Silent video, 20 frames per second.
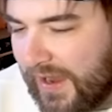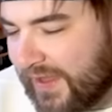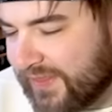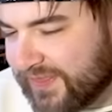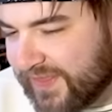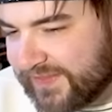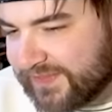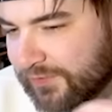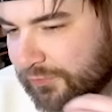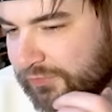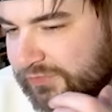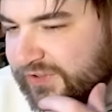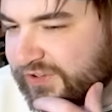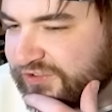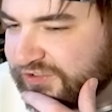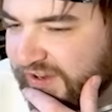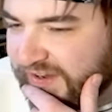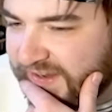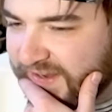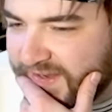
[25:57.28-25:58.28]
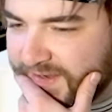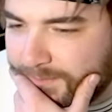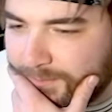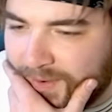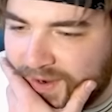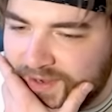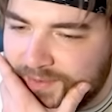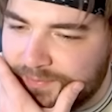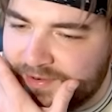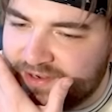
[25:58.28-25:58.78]
I think there was a chicken. It
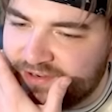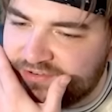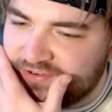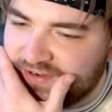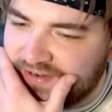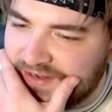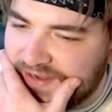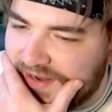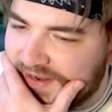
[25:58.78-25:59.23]
might have been a chicken.